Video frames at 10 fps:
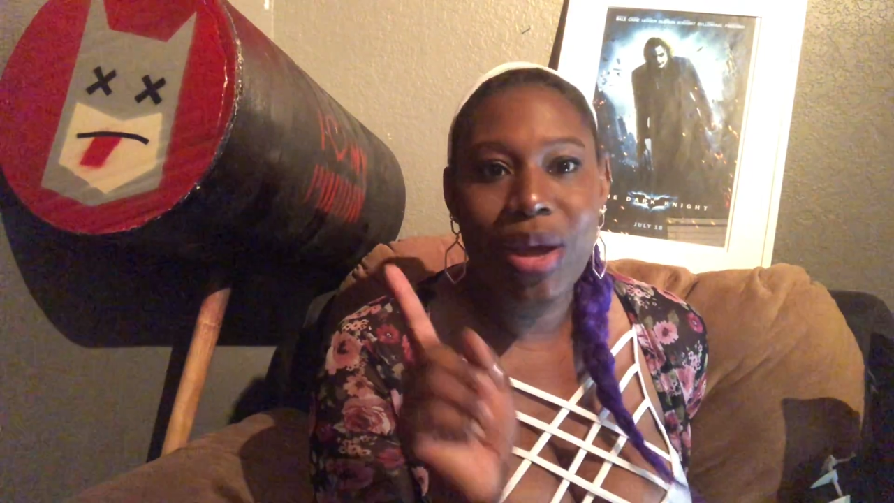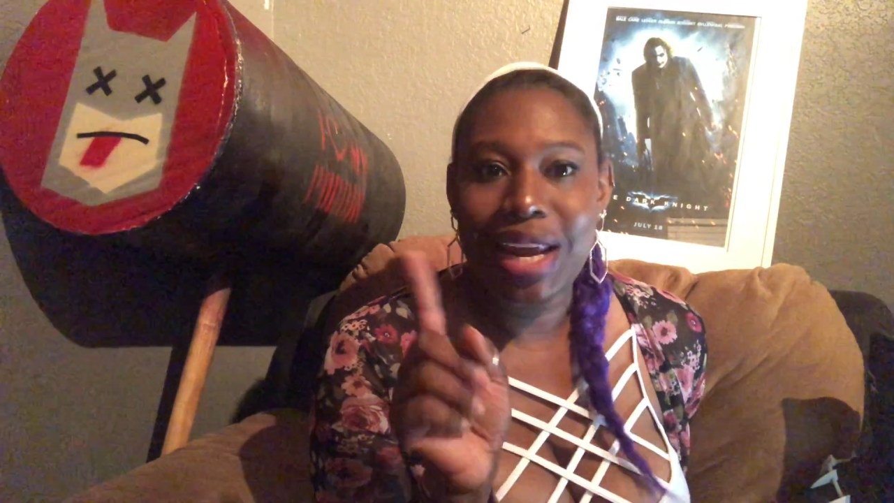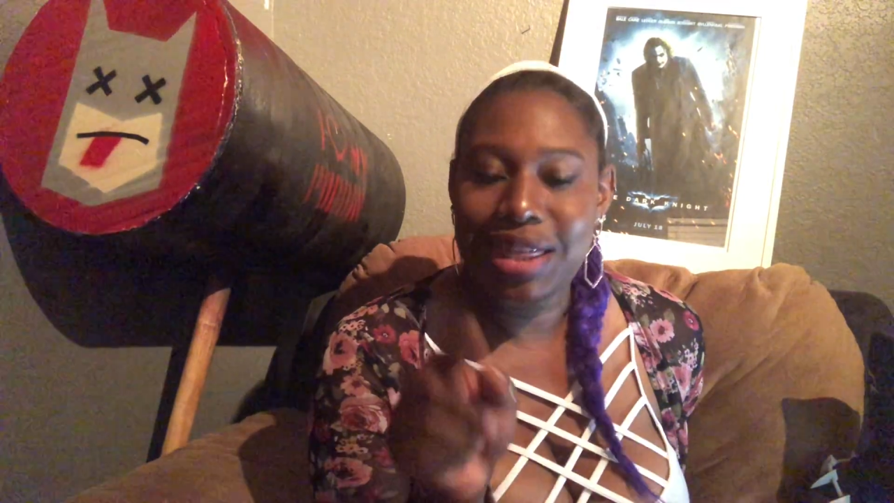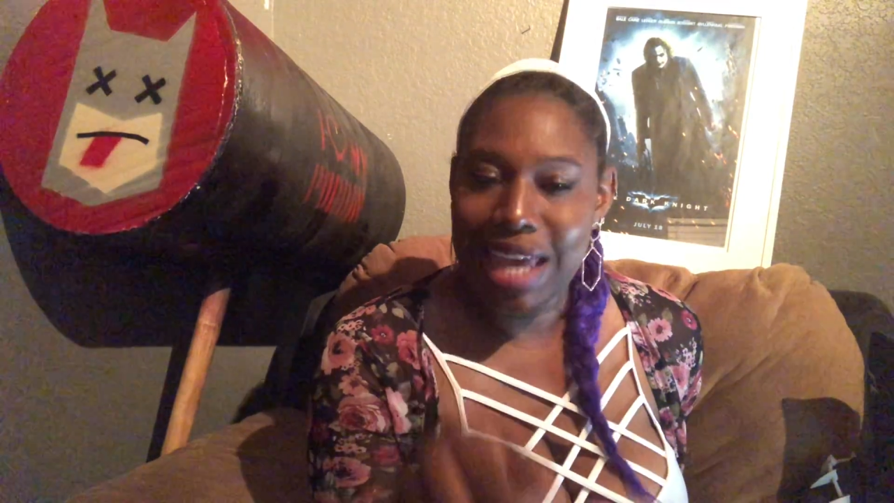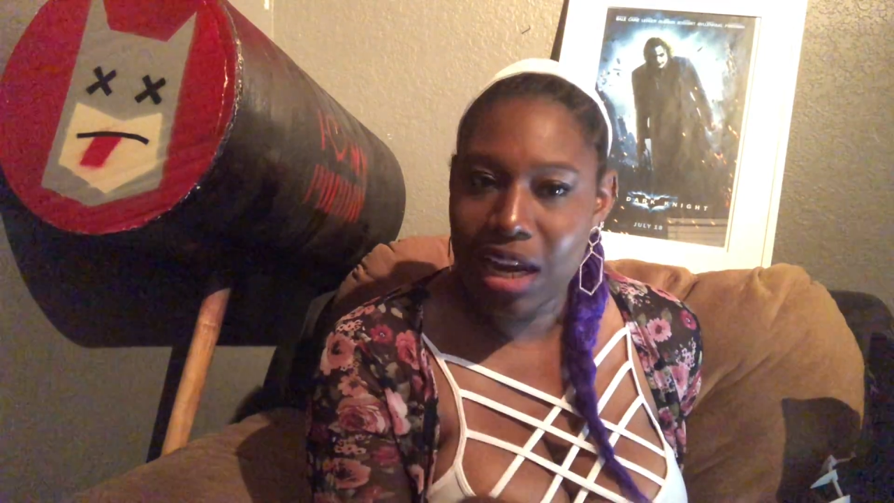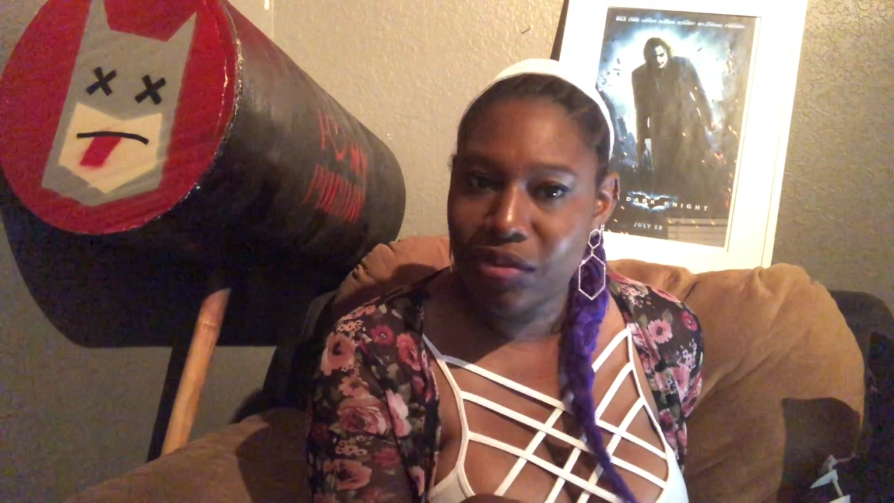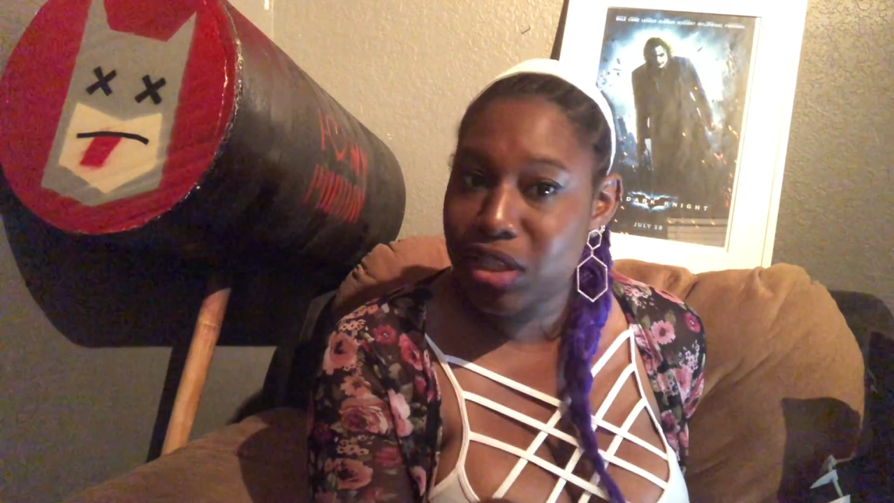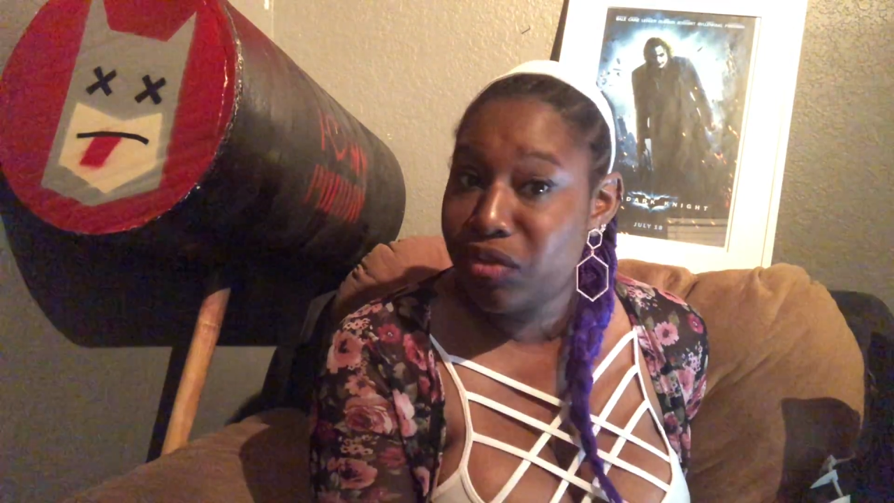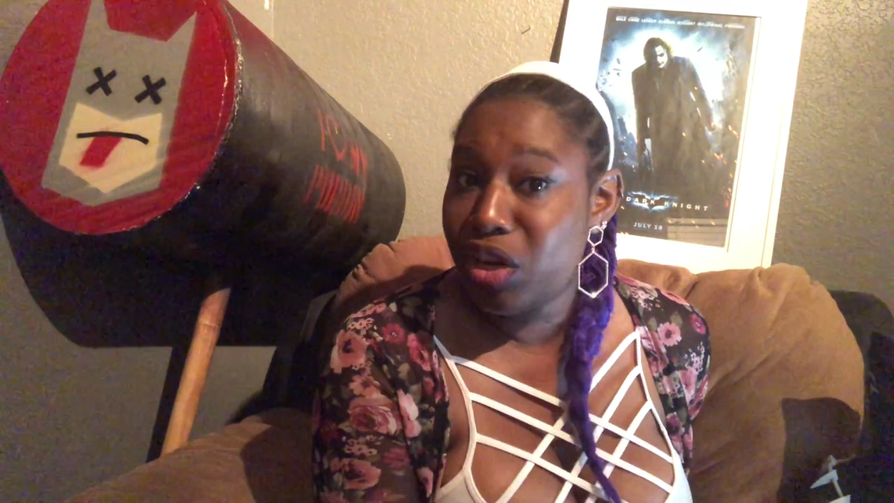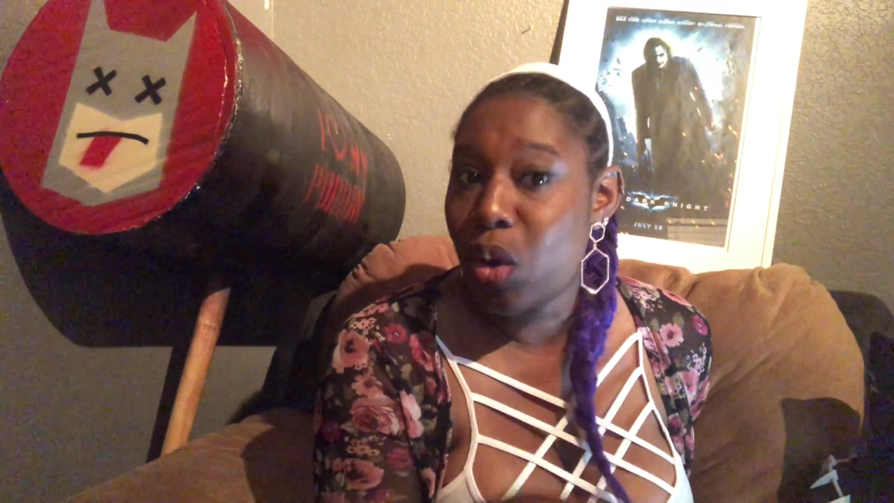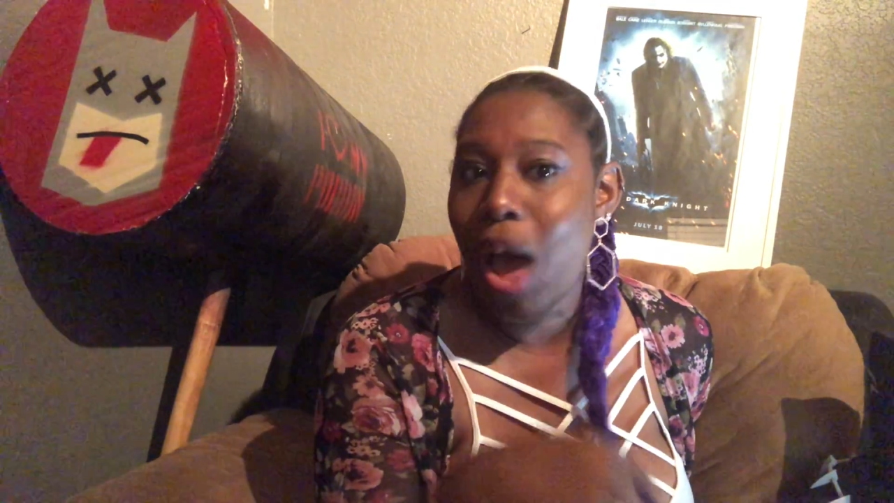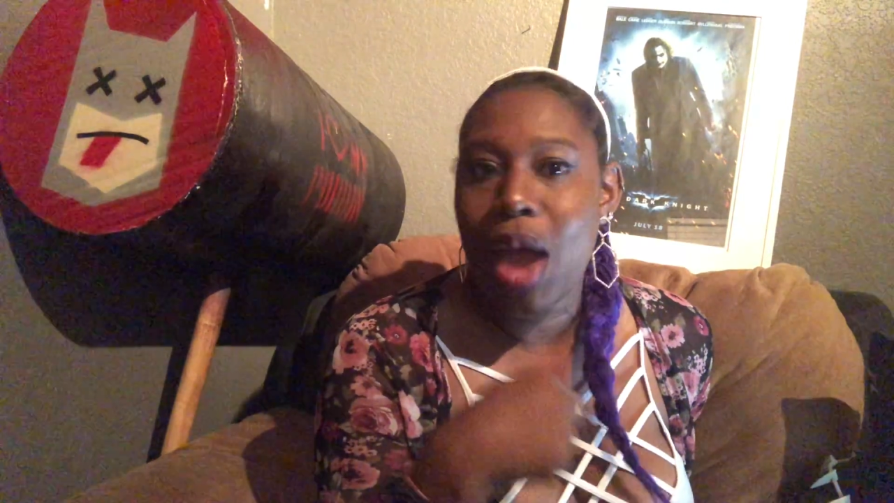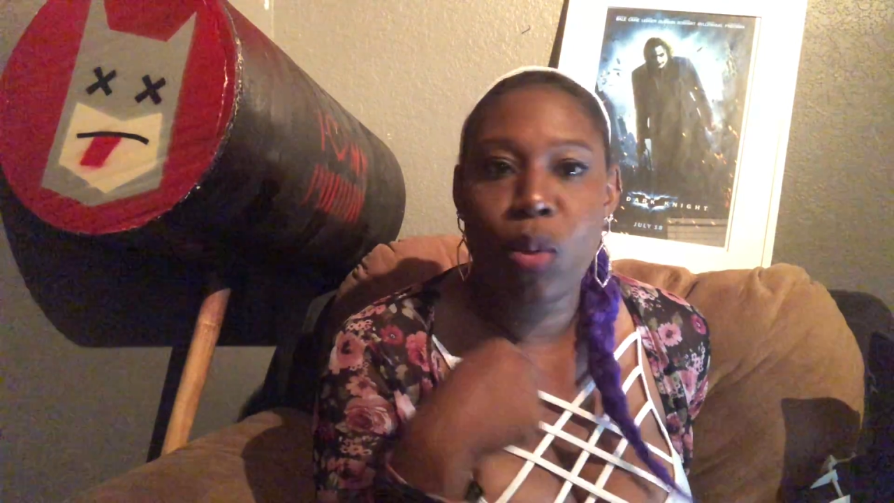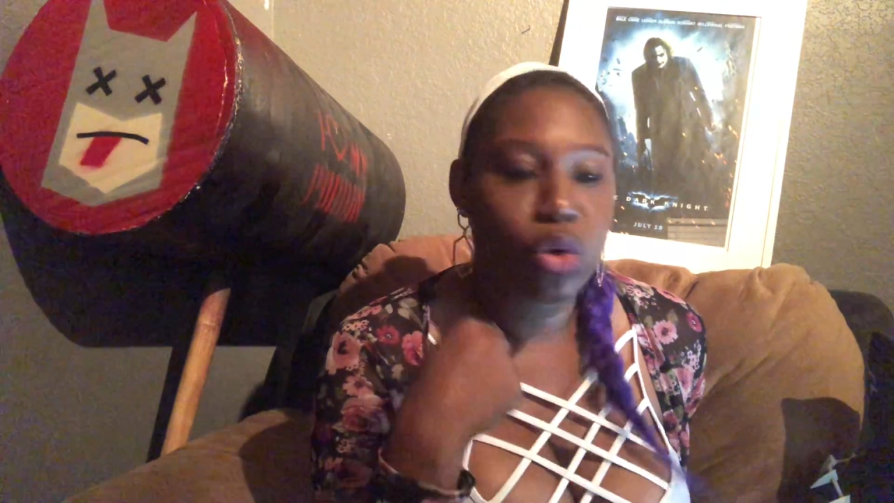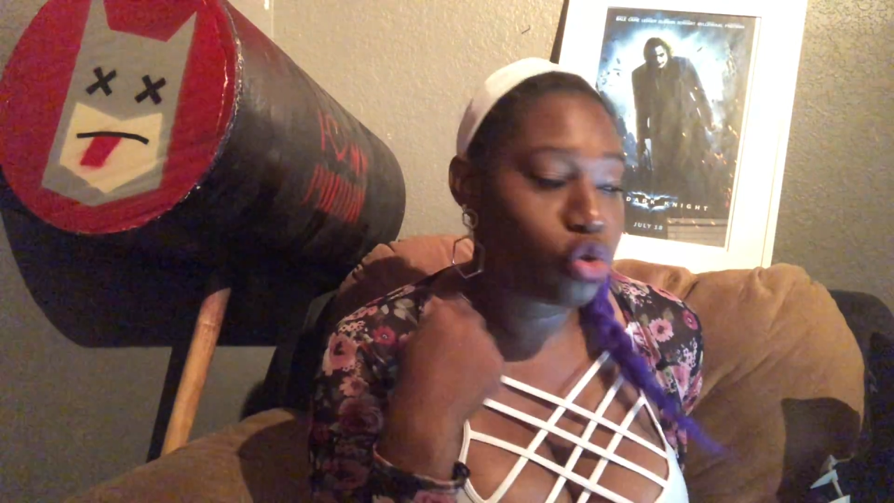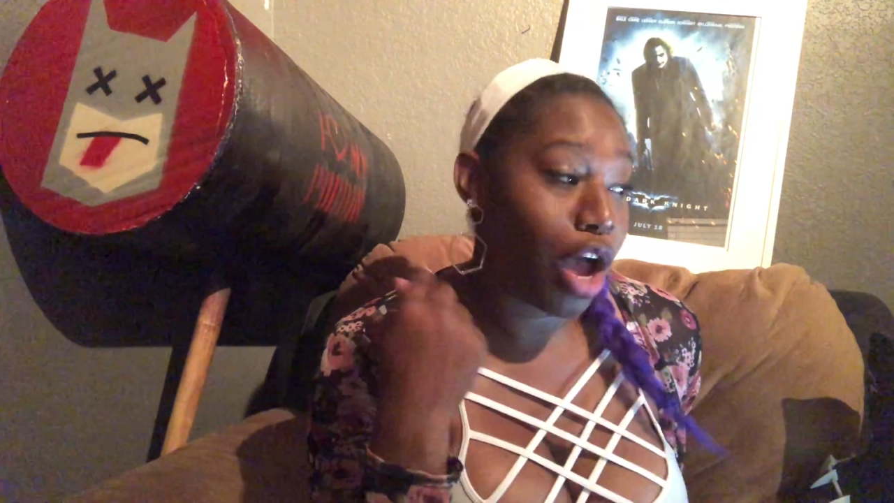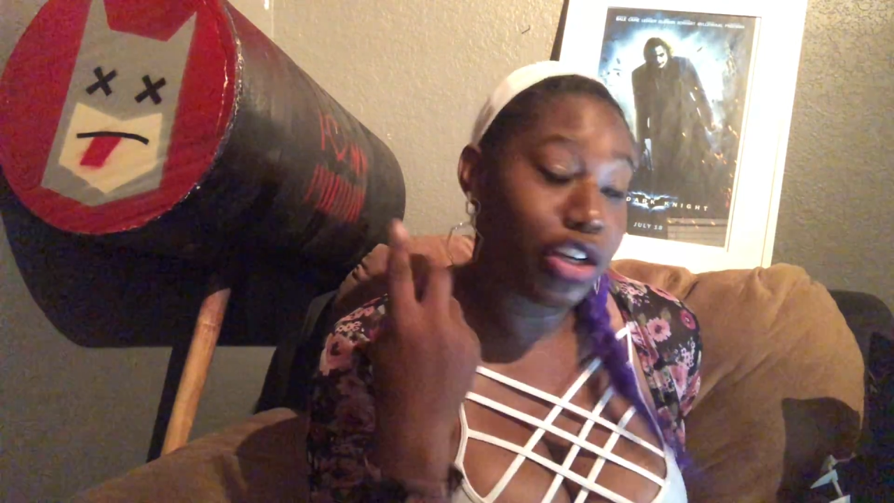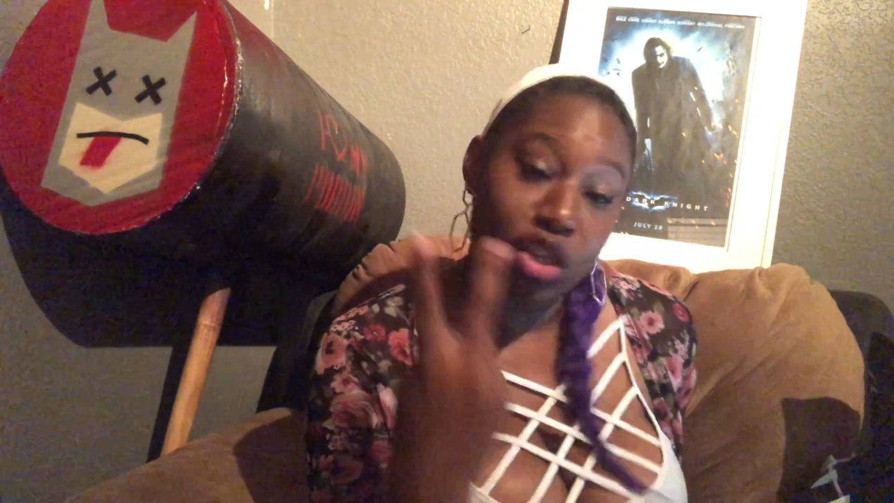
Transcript: and at the end of this video I will draw